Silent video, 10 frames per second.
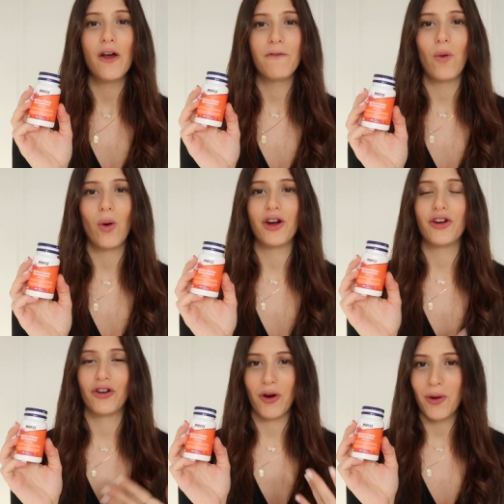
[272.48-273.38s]
for
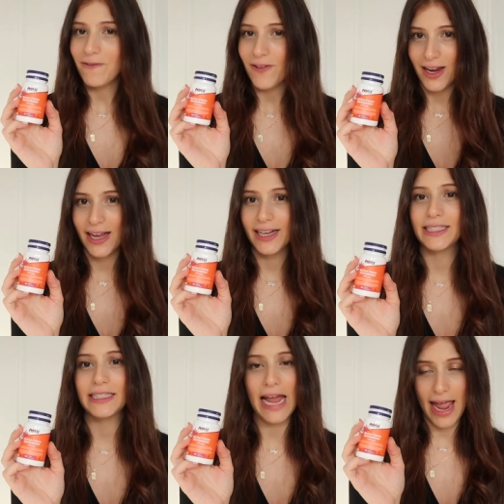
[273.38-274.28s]
your growing
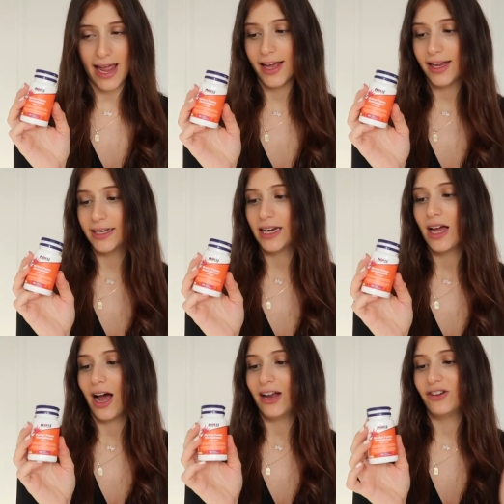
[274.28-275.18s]
fetus, and
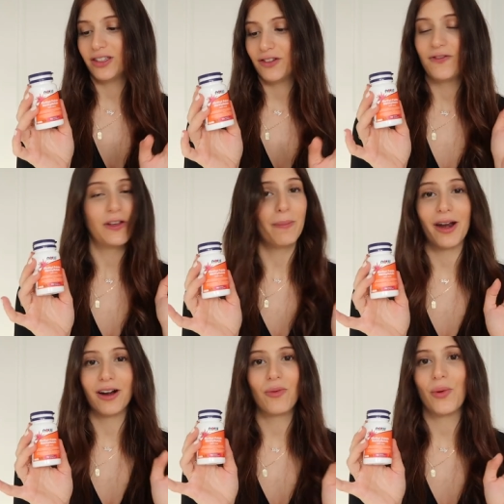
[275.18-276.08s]
I just feel
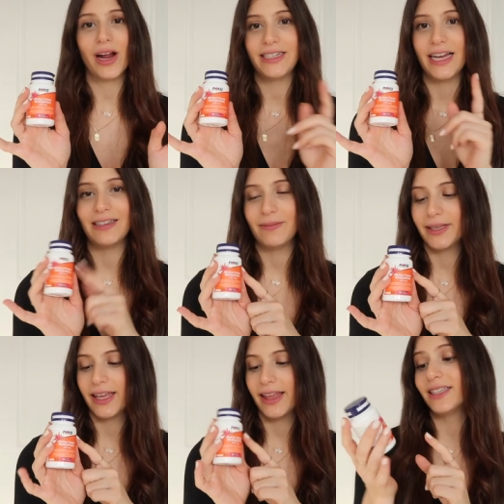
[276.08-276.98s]
better when I take something
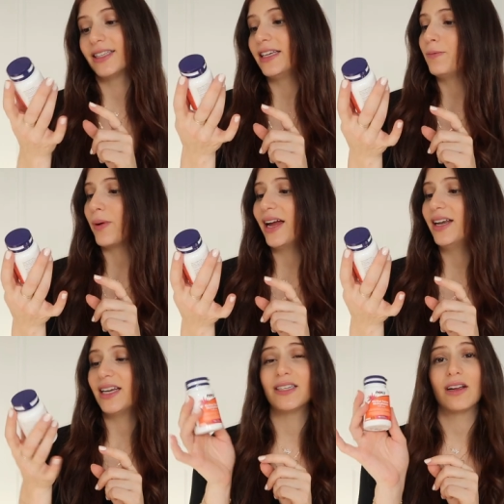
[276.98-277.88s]
like this. This brand
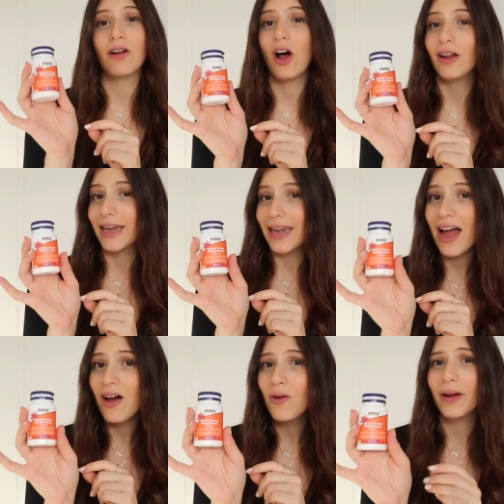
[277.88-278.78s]
is called
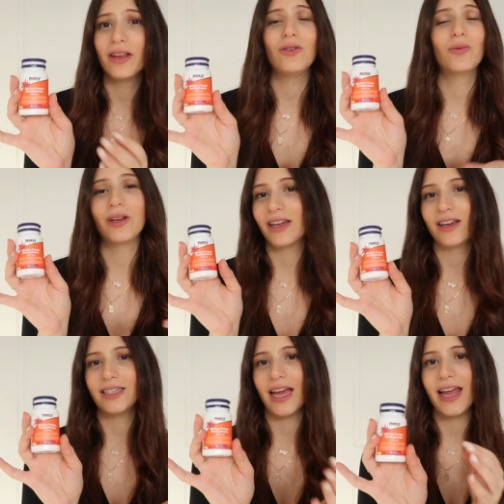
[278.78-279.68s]
Now, but you really
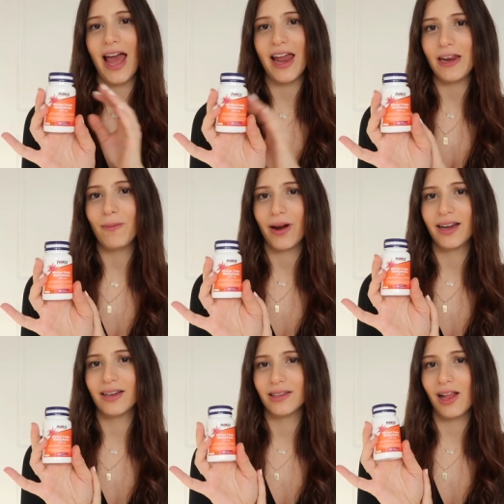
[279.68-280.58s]
could take any
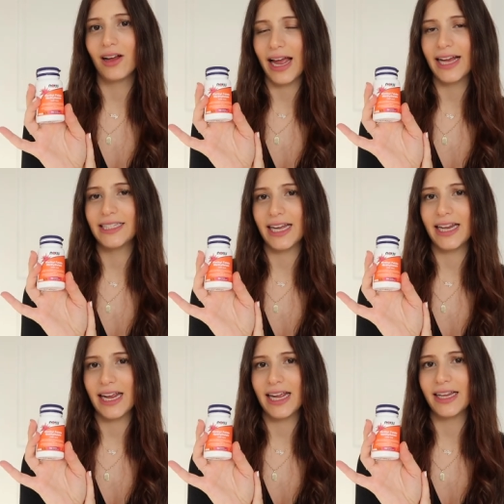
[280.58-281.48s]
brand as long as
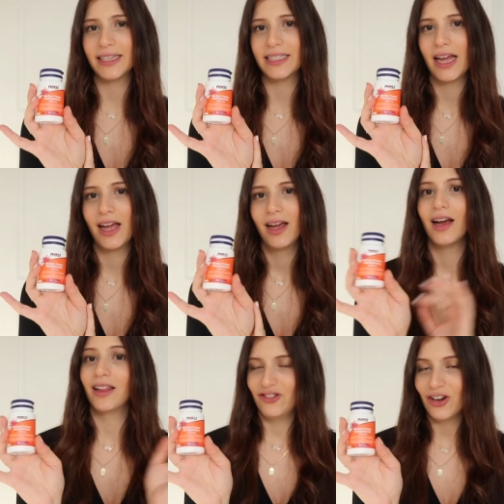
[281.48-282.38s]
it is
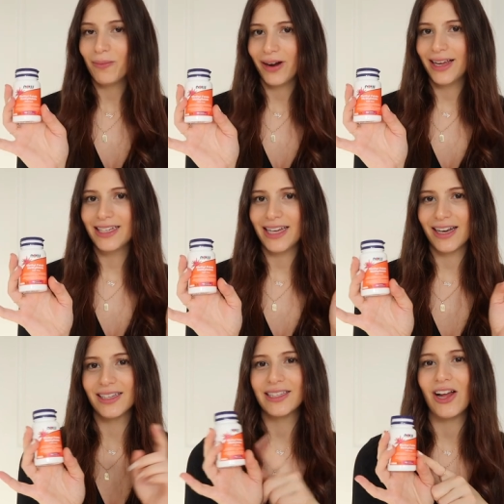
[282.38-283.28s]
a legit brand and
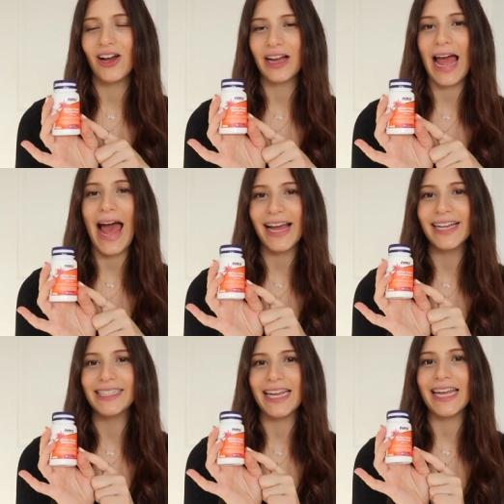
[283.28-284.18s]
as long
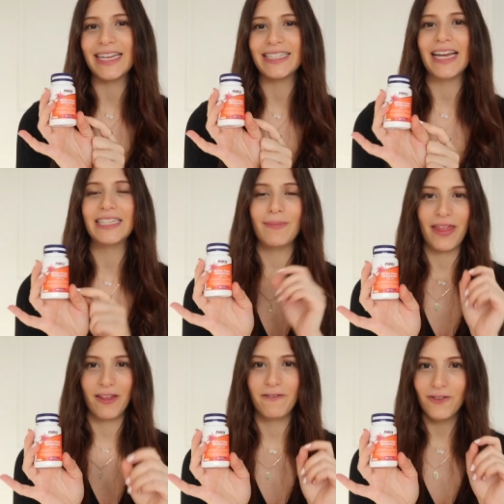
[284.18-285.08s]
as it says
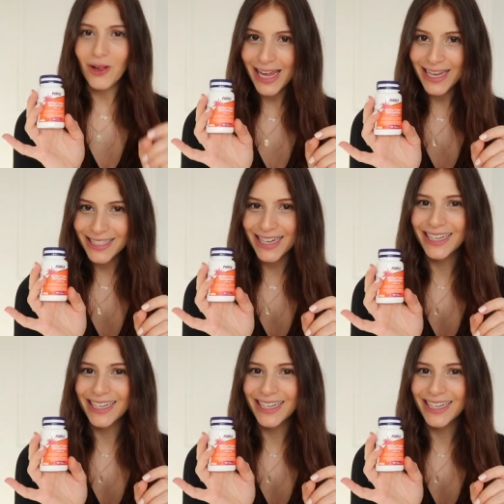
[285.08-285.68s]
methylfolate,